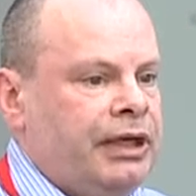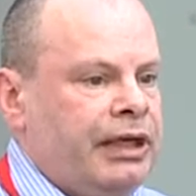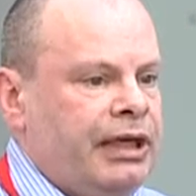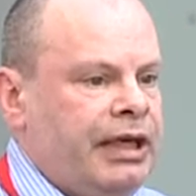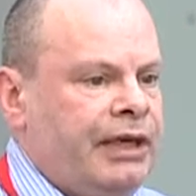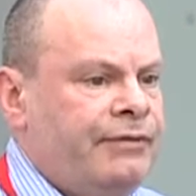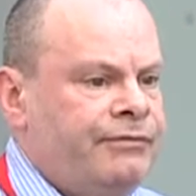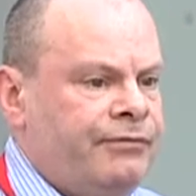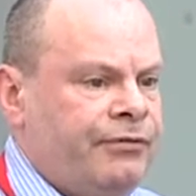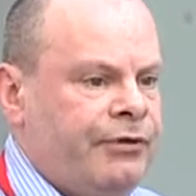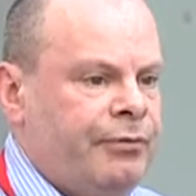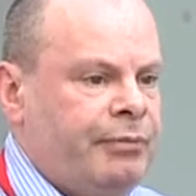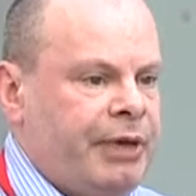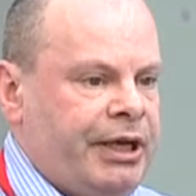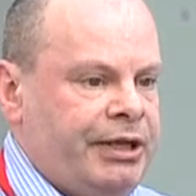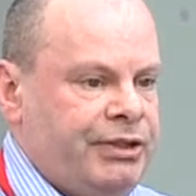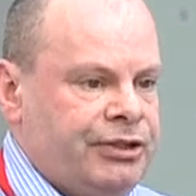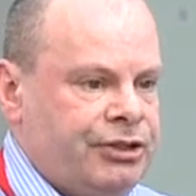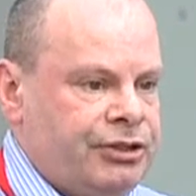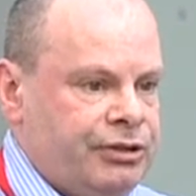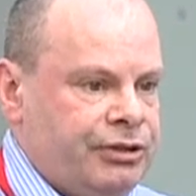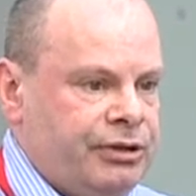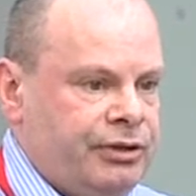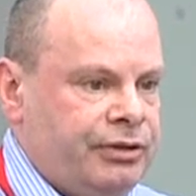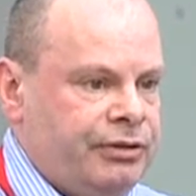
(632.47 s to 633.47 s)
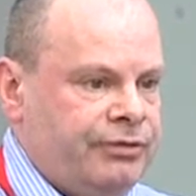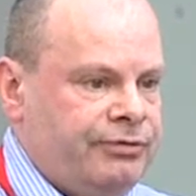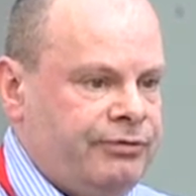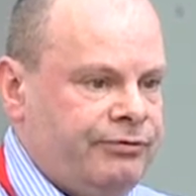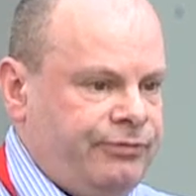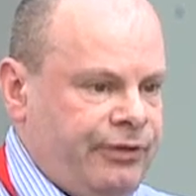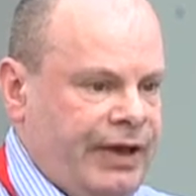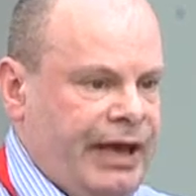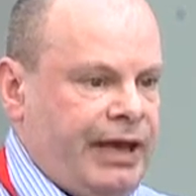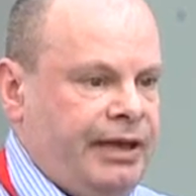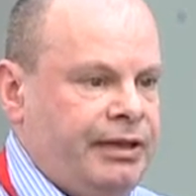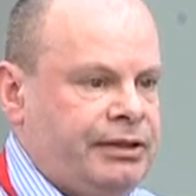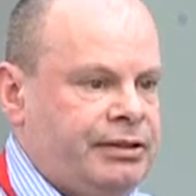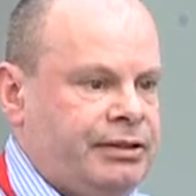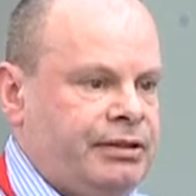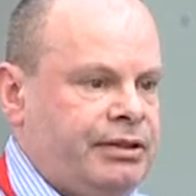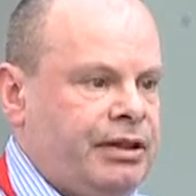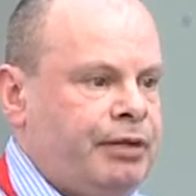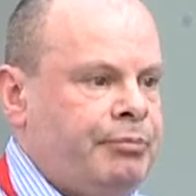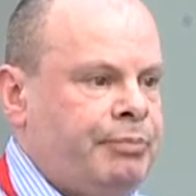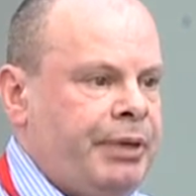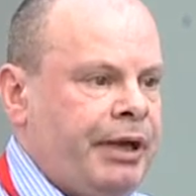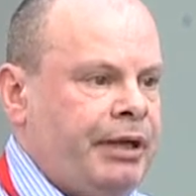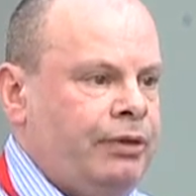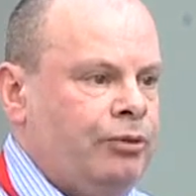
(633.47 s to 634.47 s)
information, facts
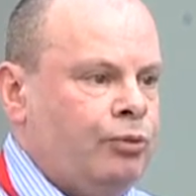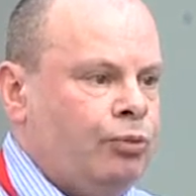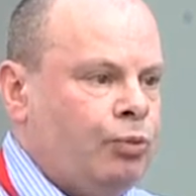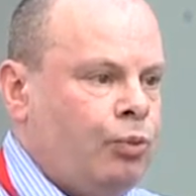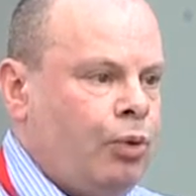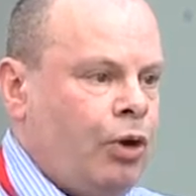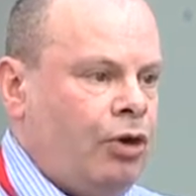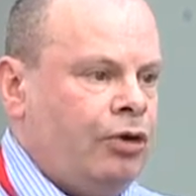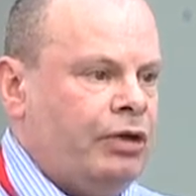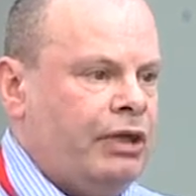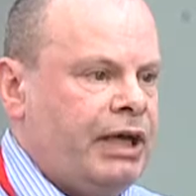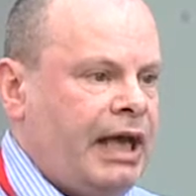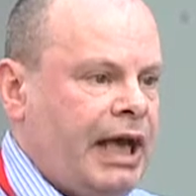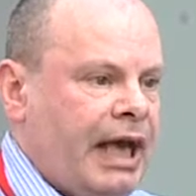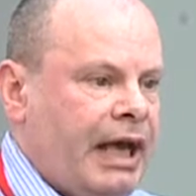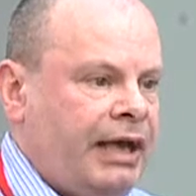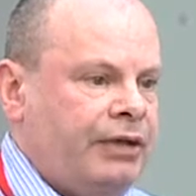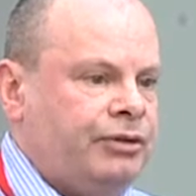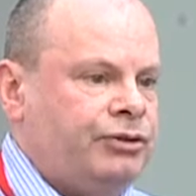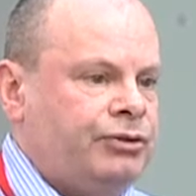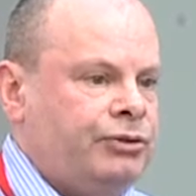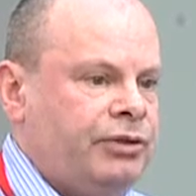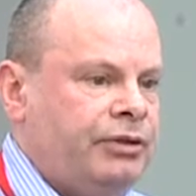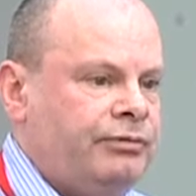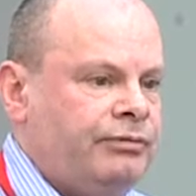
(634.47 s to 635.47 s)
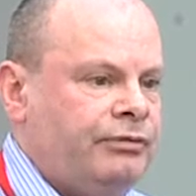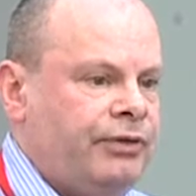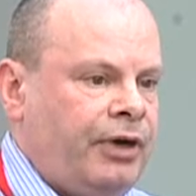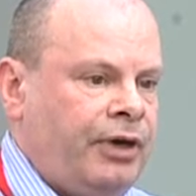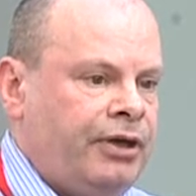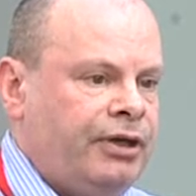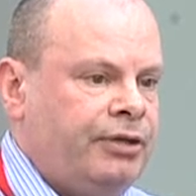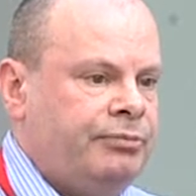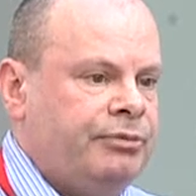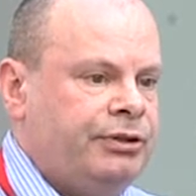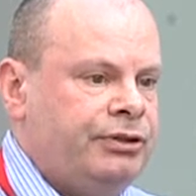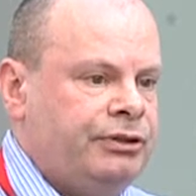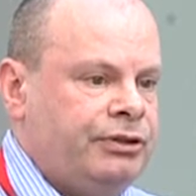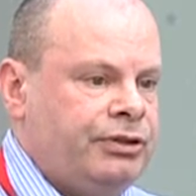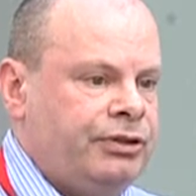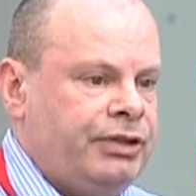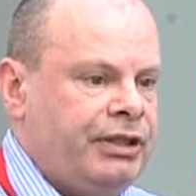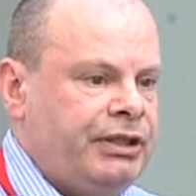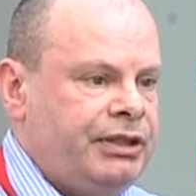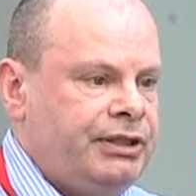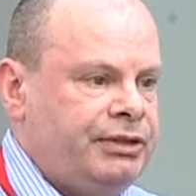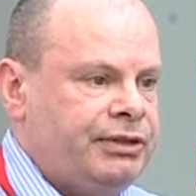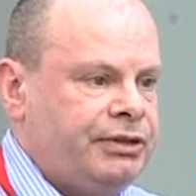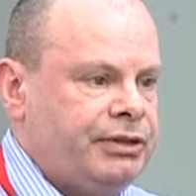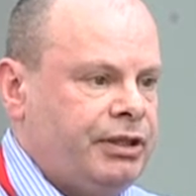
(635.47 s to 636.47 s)
about what actual environment do
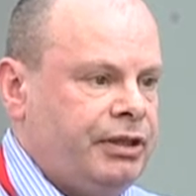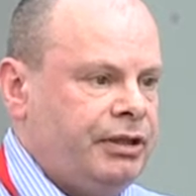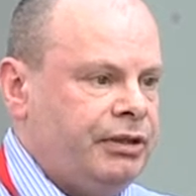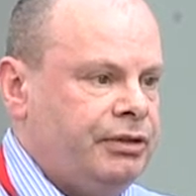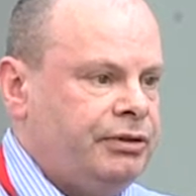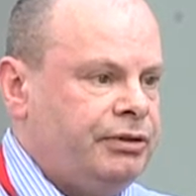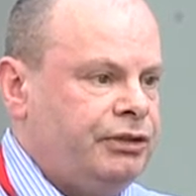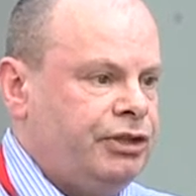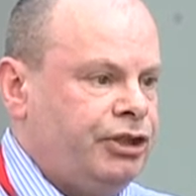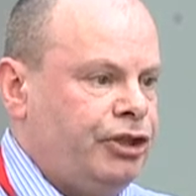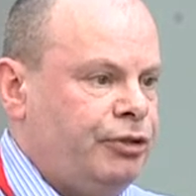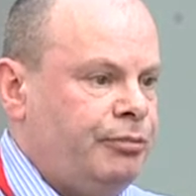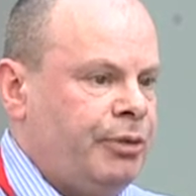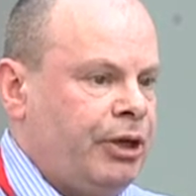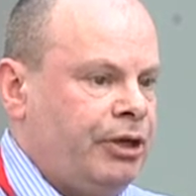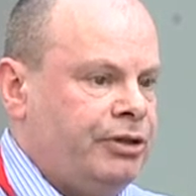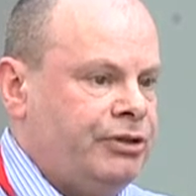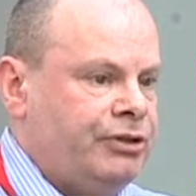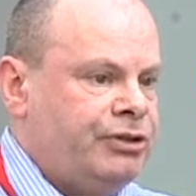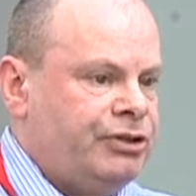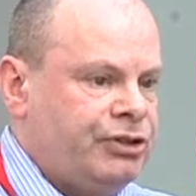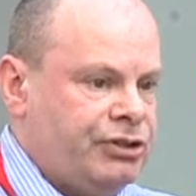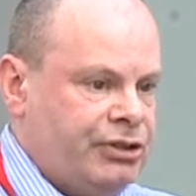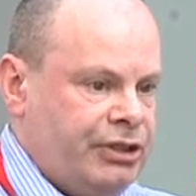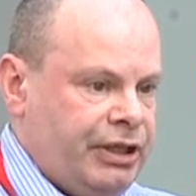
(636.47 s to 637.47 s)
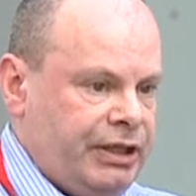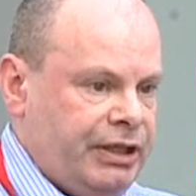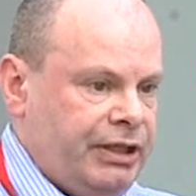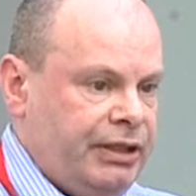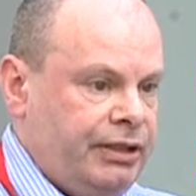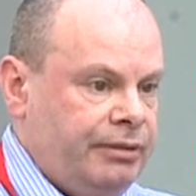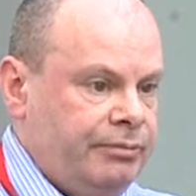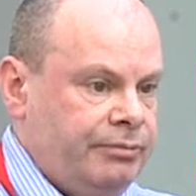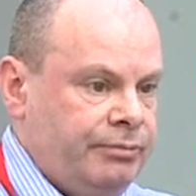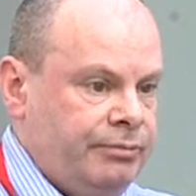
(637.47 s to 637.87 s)
these tidal turbines see.